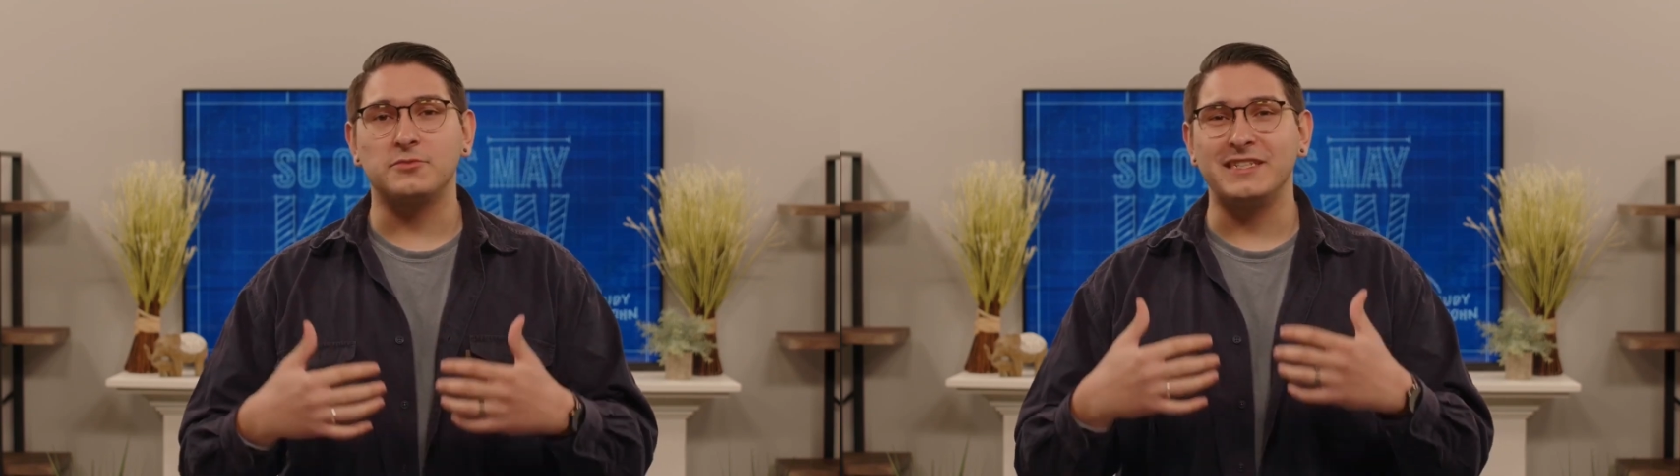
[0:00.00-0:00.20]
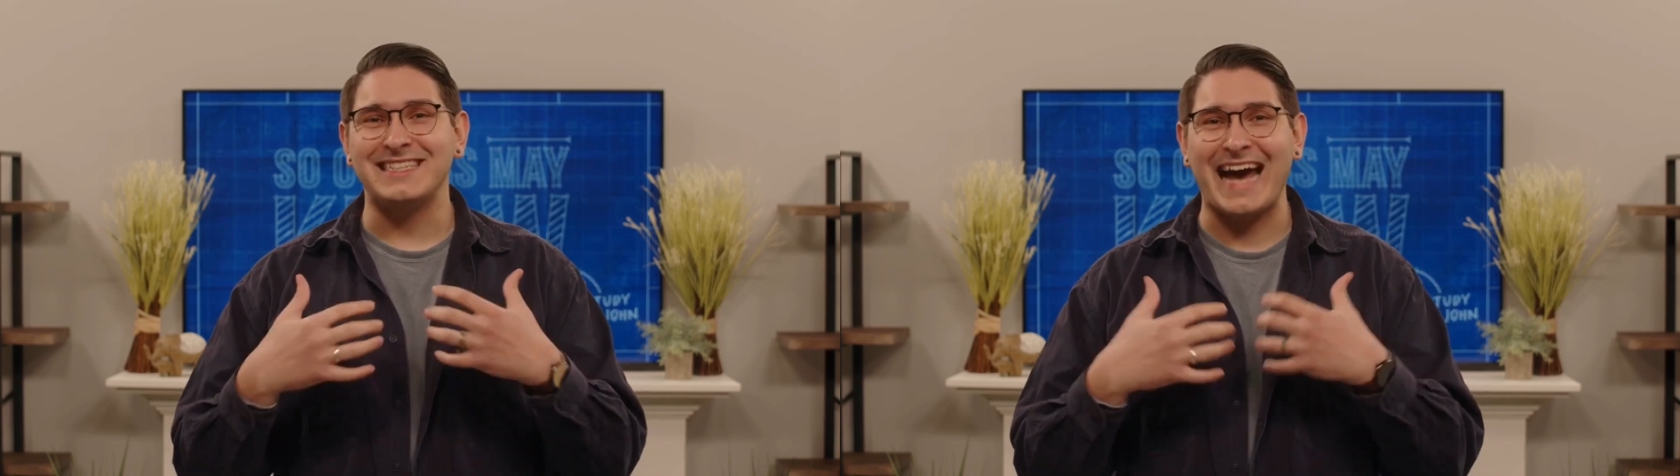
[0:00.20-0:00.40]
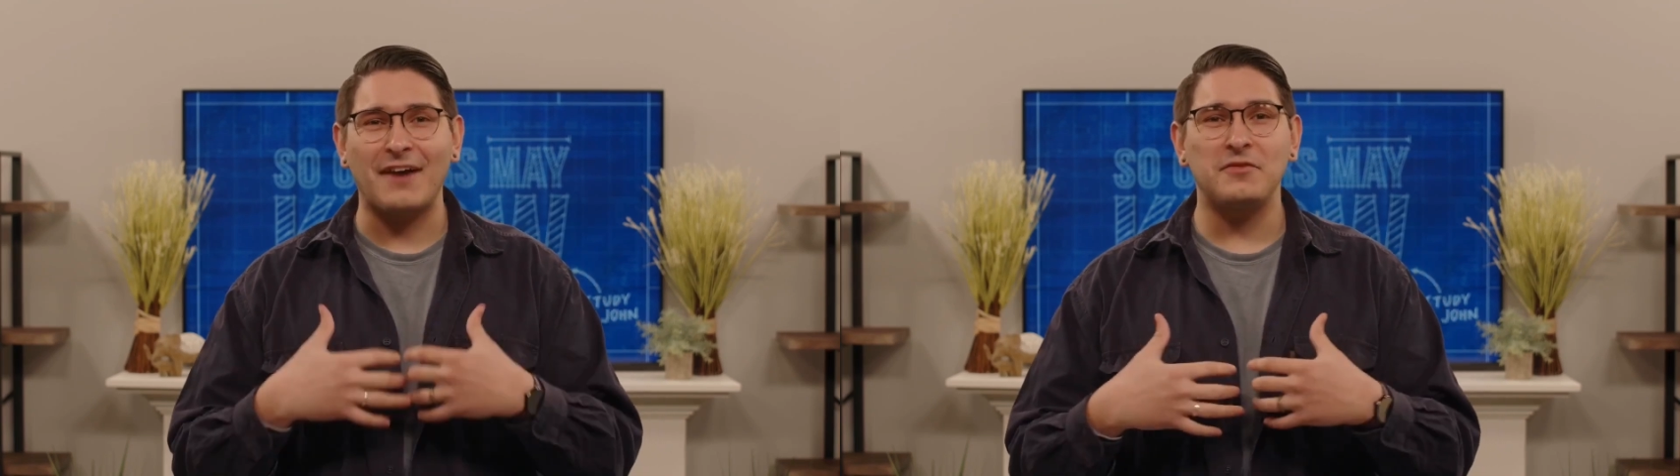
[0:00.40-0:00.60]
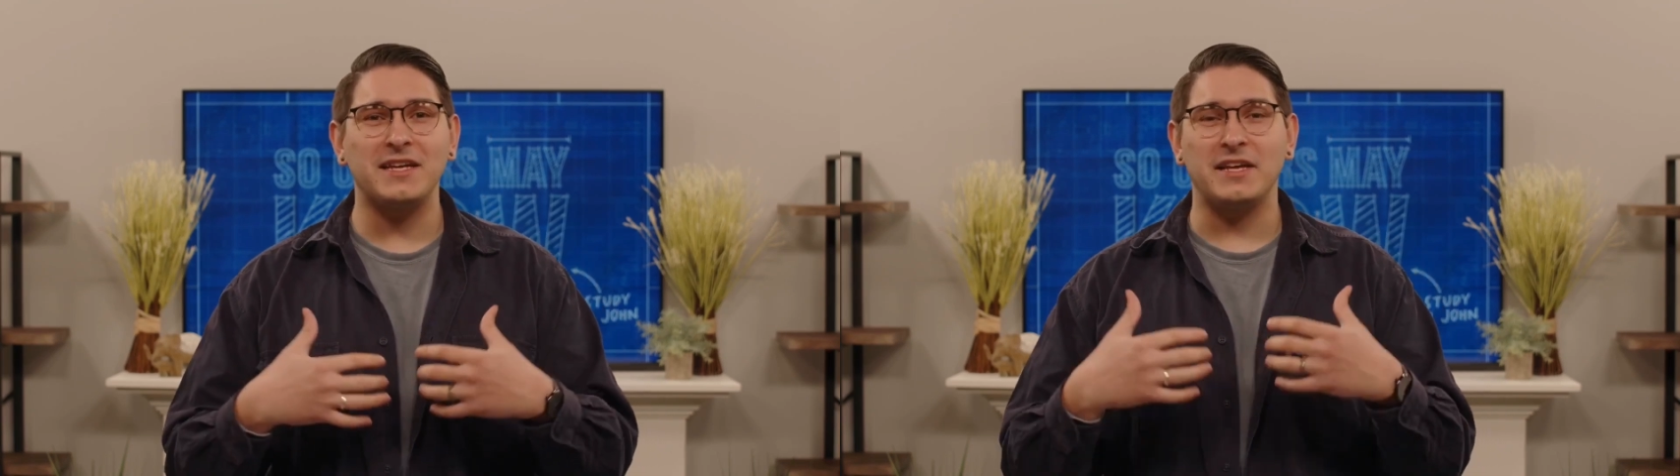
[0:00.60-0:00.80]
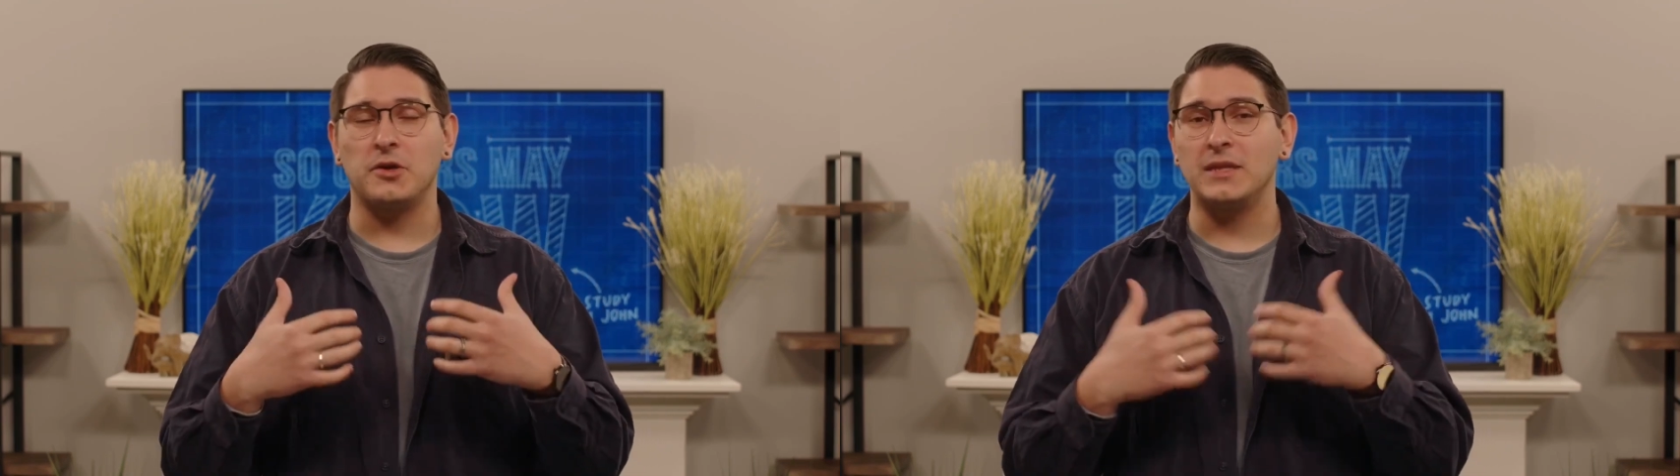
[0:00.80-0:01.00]
wreaks havoc
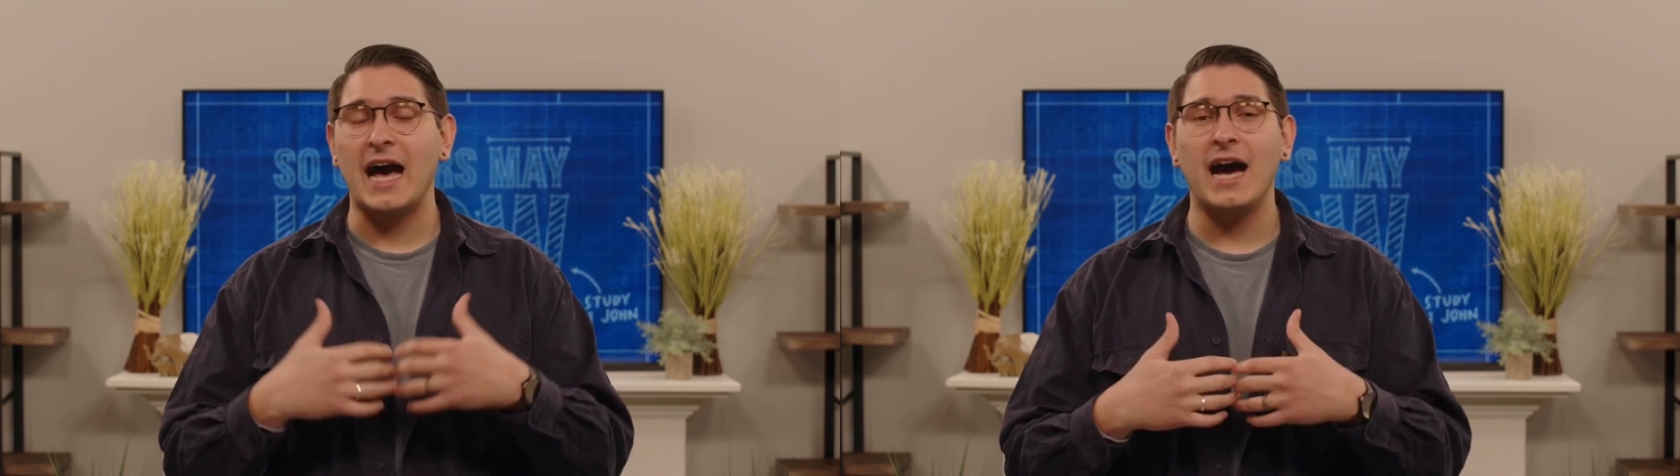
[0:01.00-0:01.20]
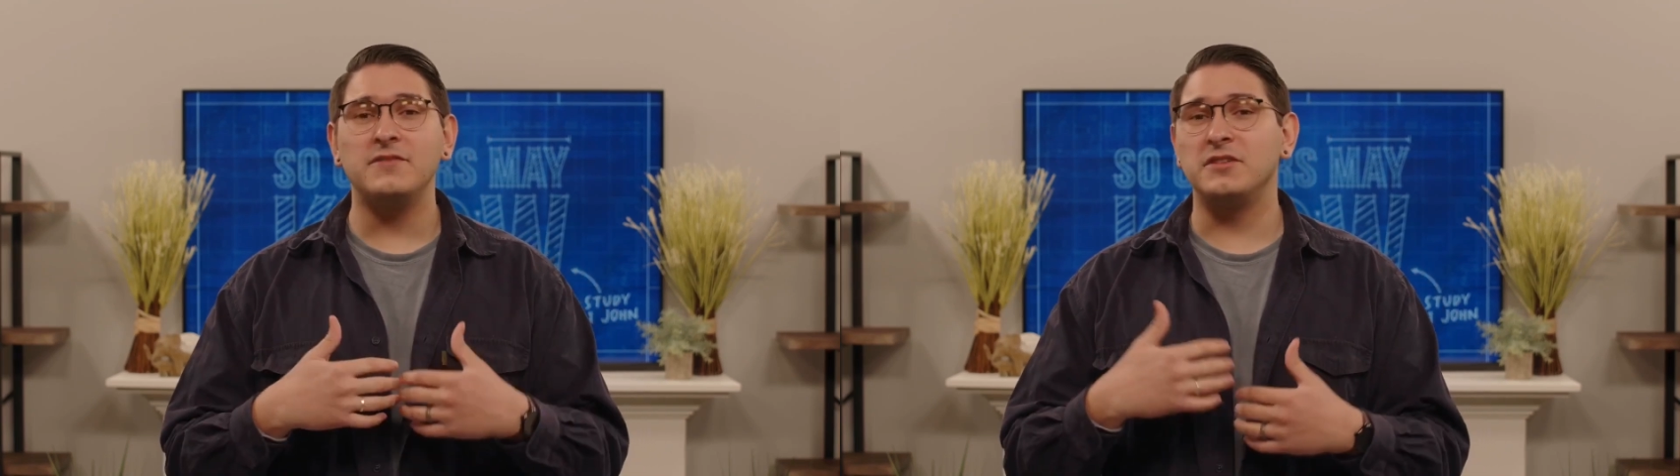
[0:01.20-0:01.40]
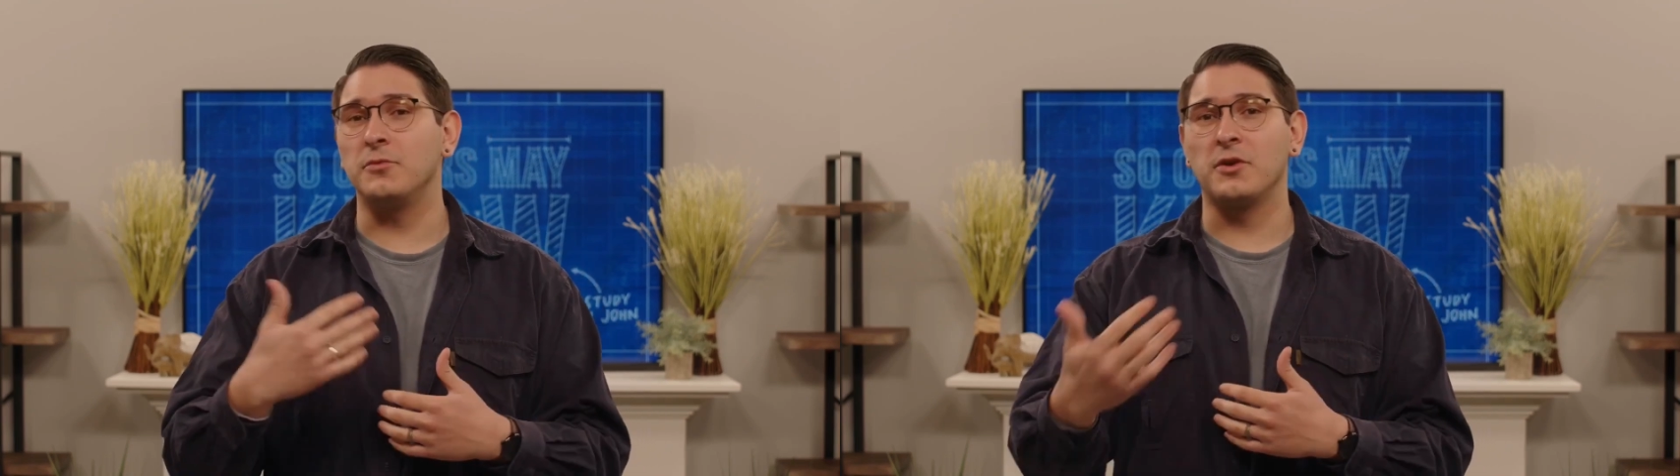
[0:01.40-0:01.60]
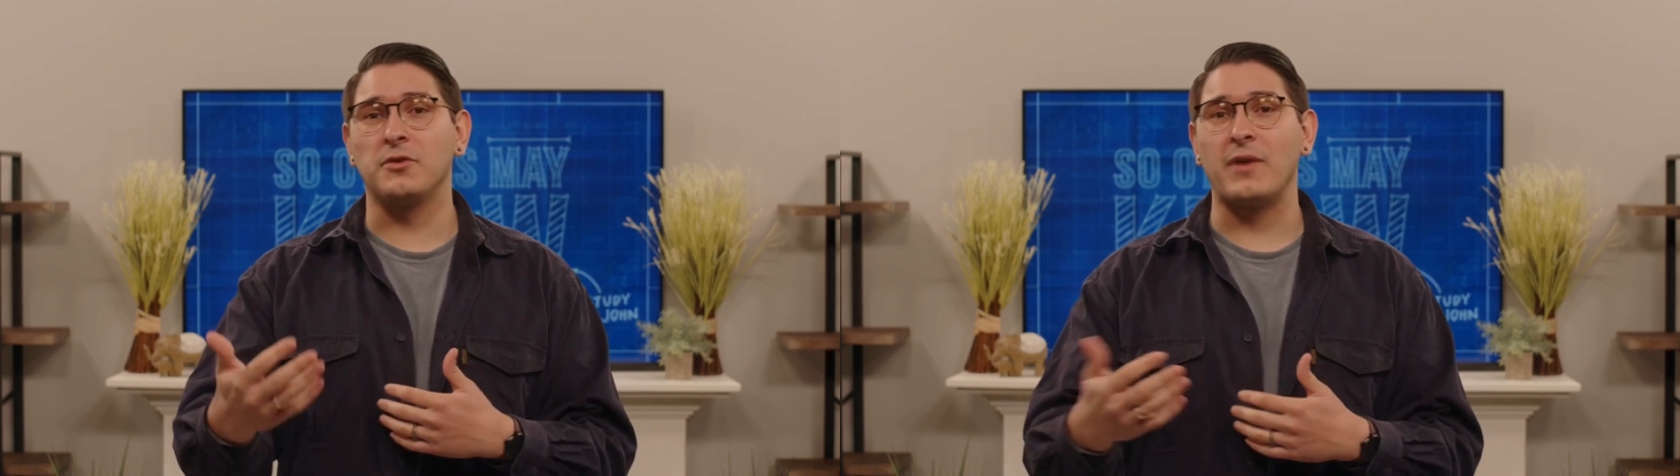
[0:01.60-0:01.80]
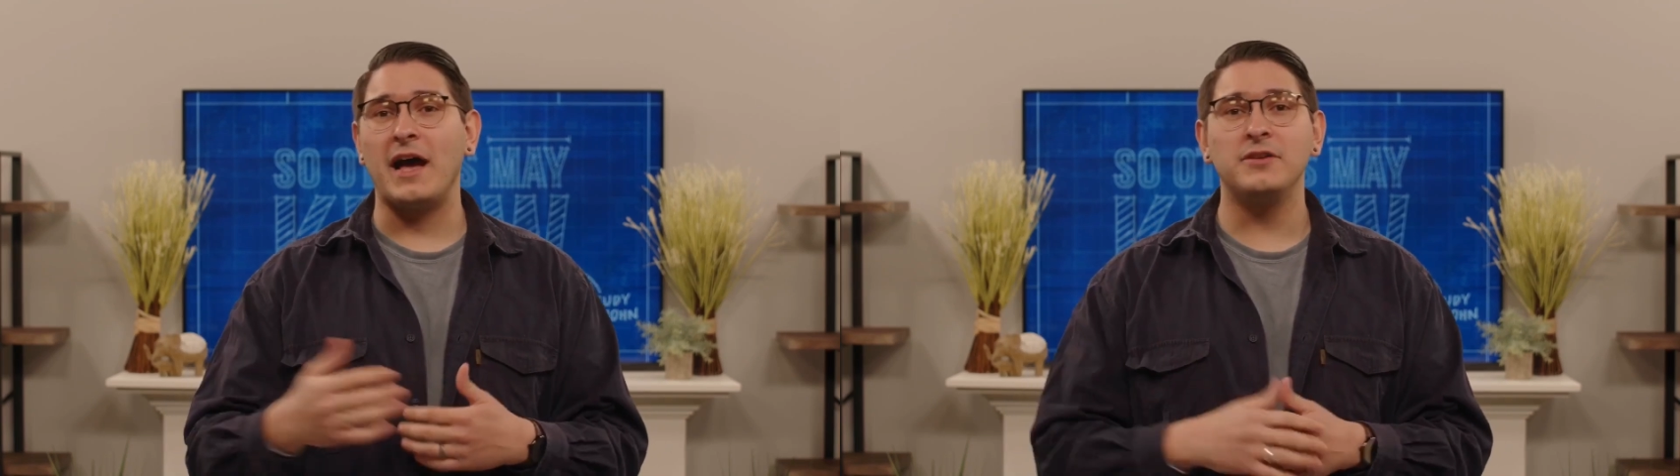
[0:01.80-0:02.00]
in our lives and the world
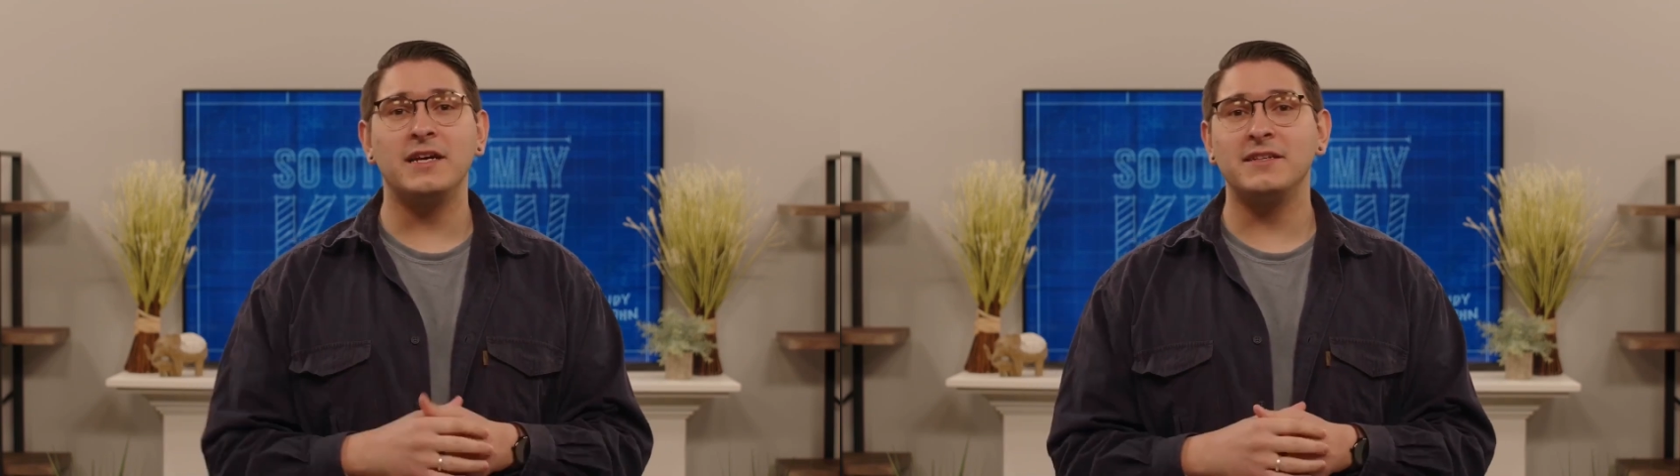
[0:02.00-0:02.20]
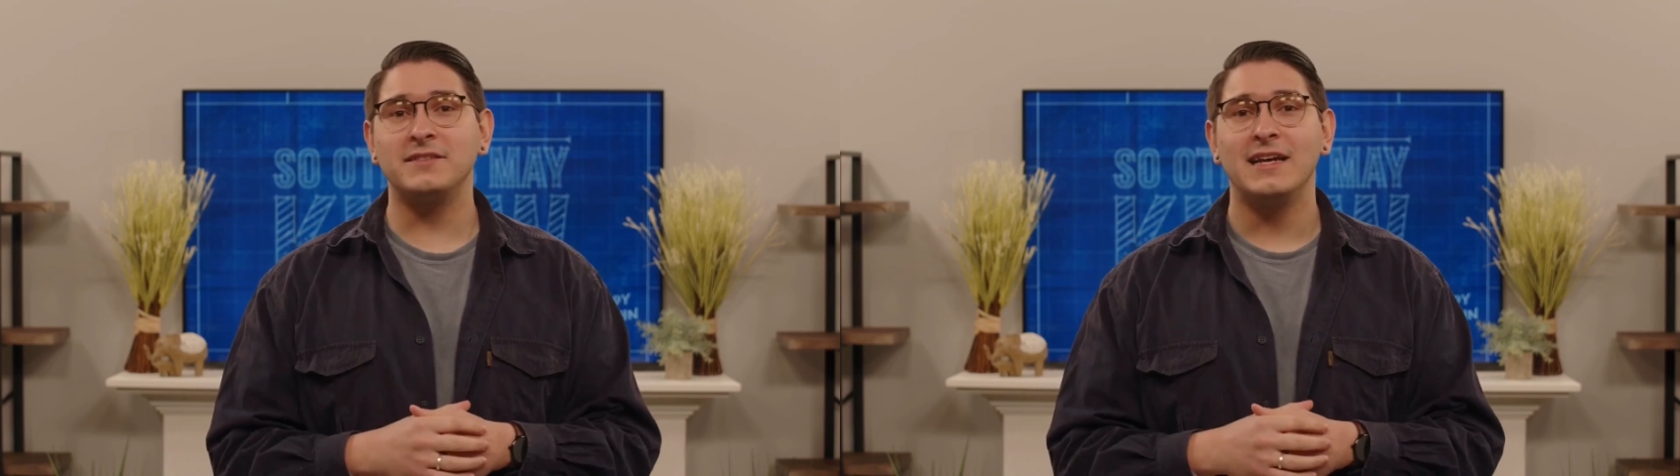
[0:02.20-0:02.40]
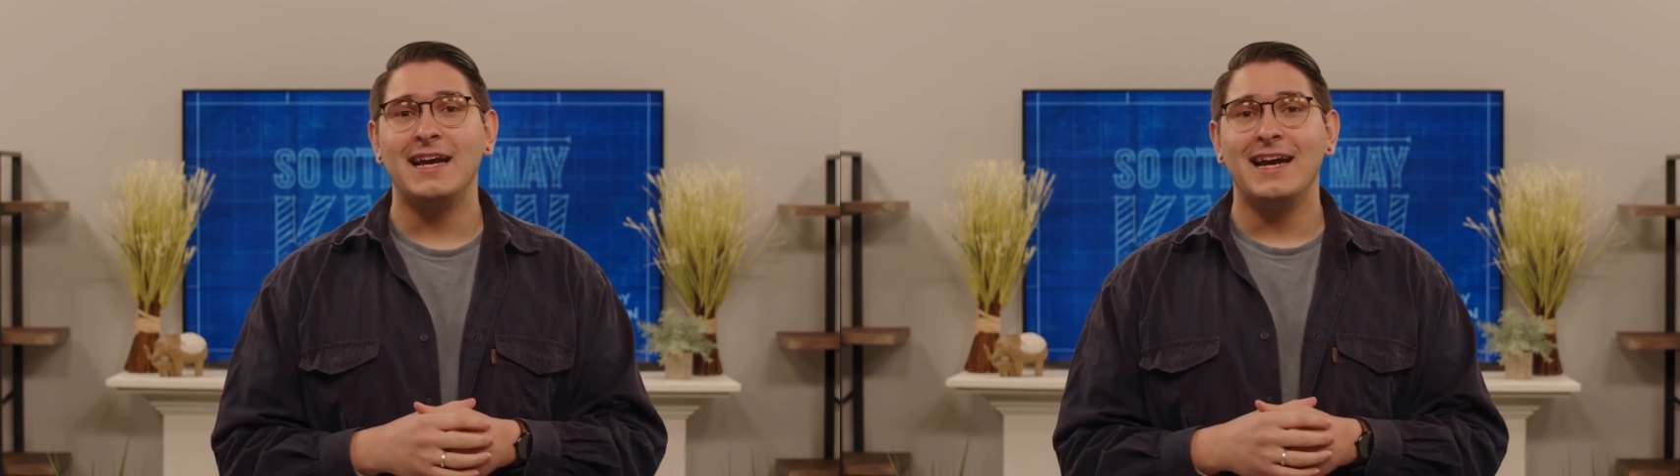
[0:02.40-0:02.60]
around us.